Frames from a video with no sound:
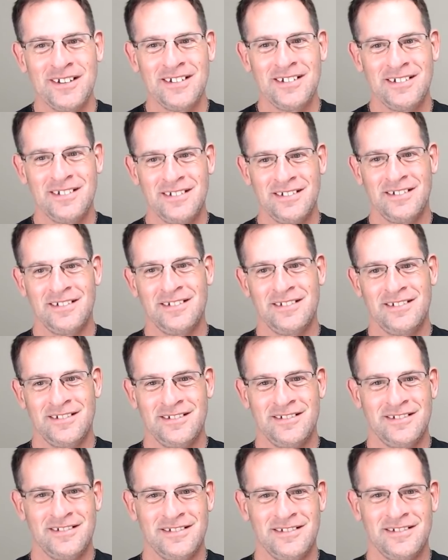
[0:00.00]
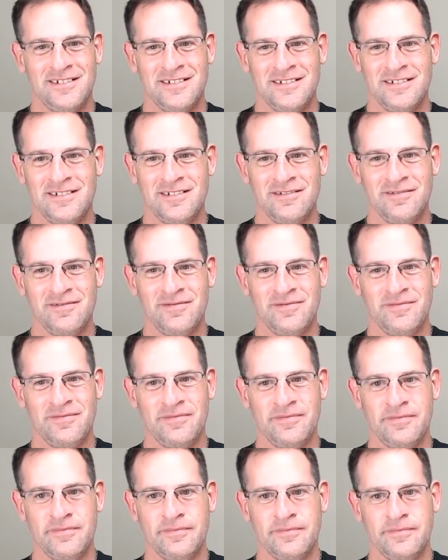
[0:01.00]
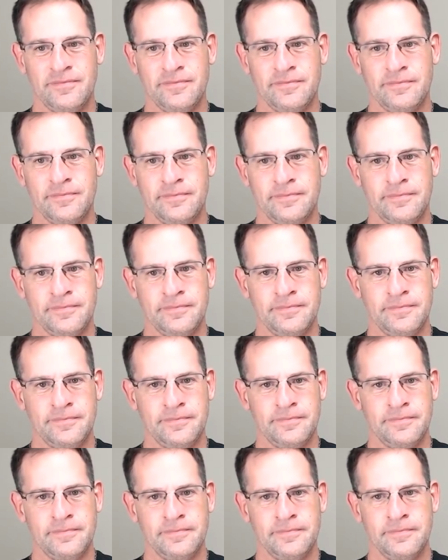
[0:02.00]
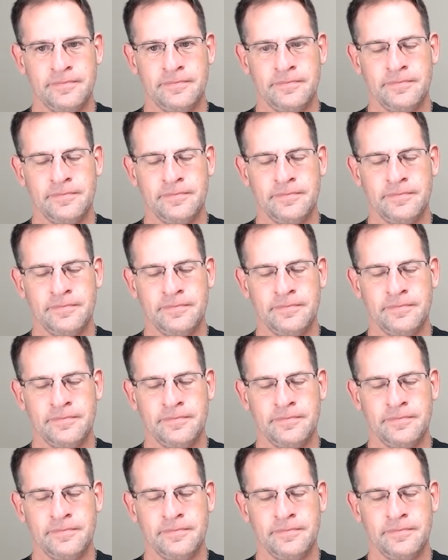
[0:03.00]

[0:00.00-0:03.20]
No words are spoken by the person on screen.